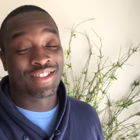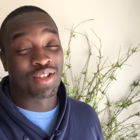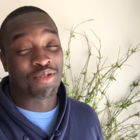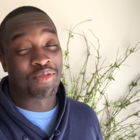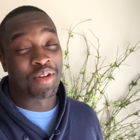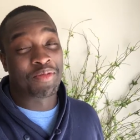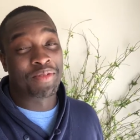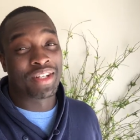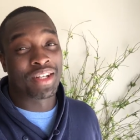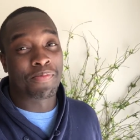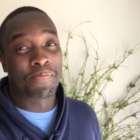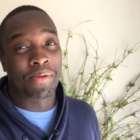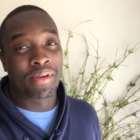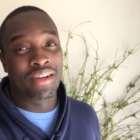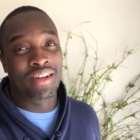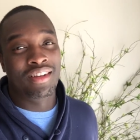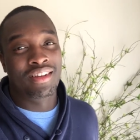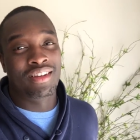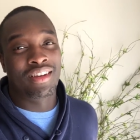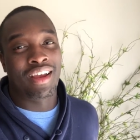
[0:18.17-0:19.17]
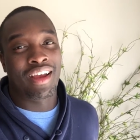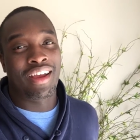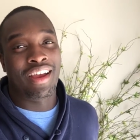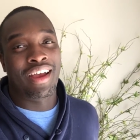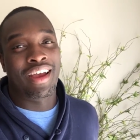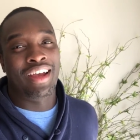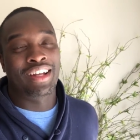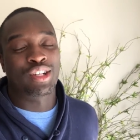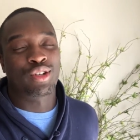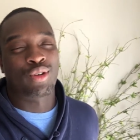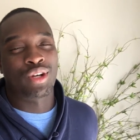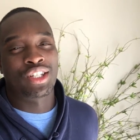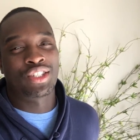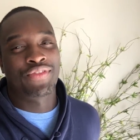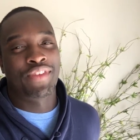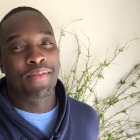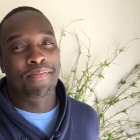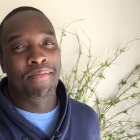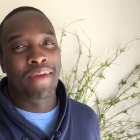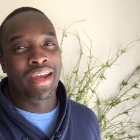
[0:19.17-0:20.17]
So I'm going to be competing at
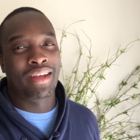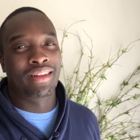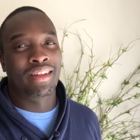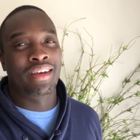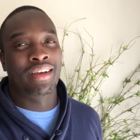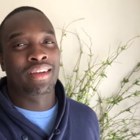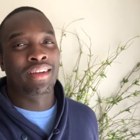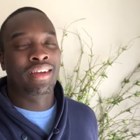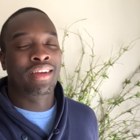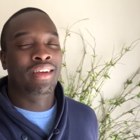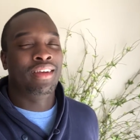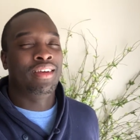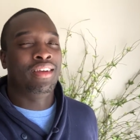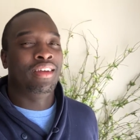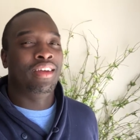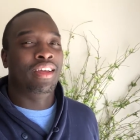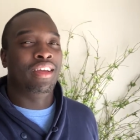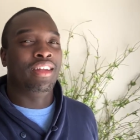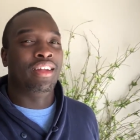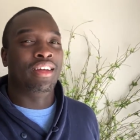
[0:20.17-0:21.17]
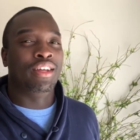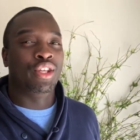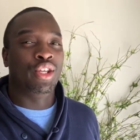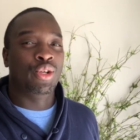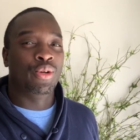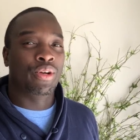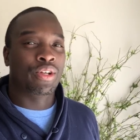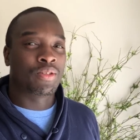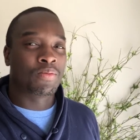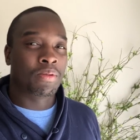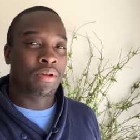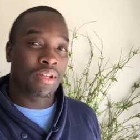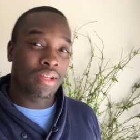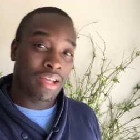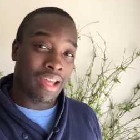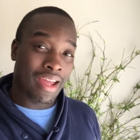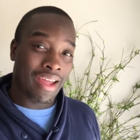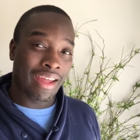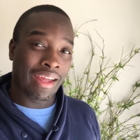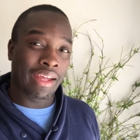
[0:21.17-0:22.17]
CrossFit Melee in a
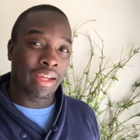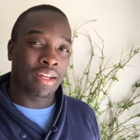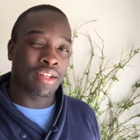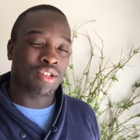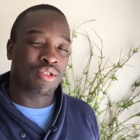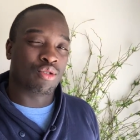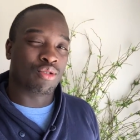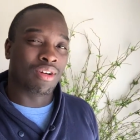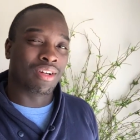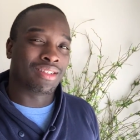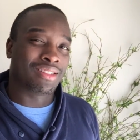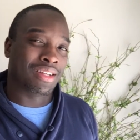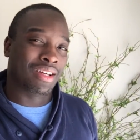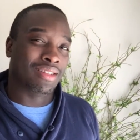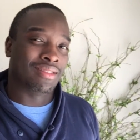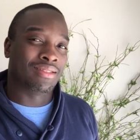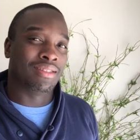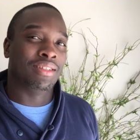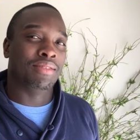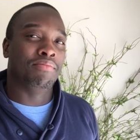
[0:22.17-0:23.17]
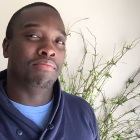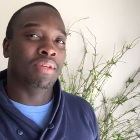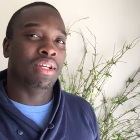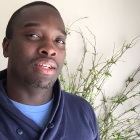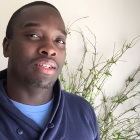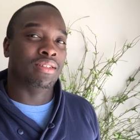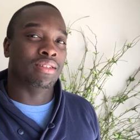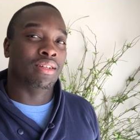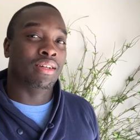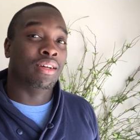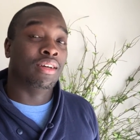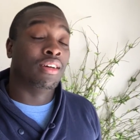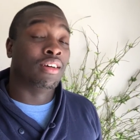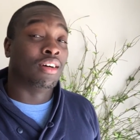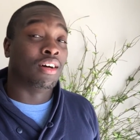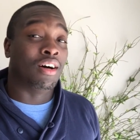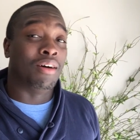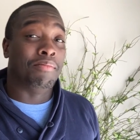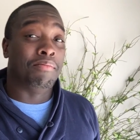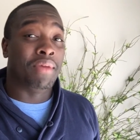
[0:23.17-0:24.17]
USPA drug tested meet
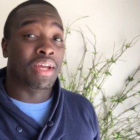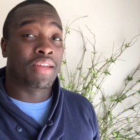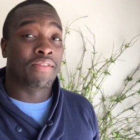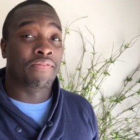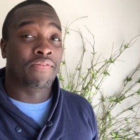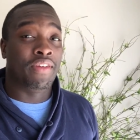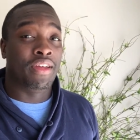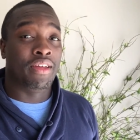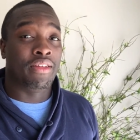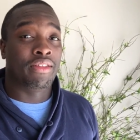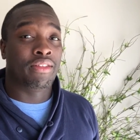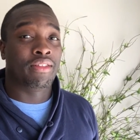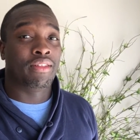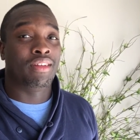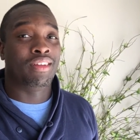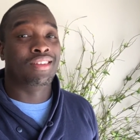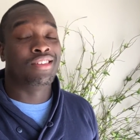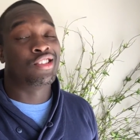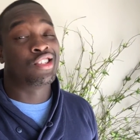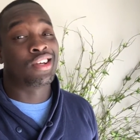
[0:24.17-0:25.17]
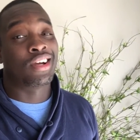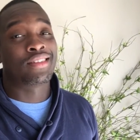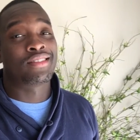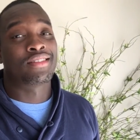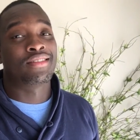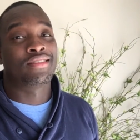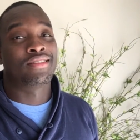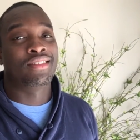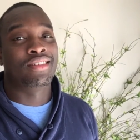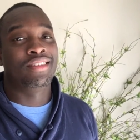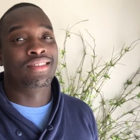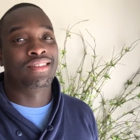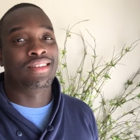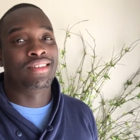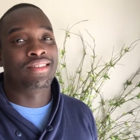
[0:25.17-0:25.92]
on May 5th in Johnson City,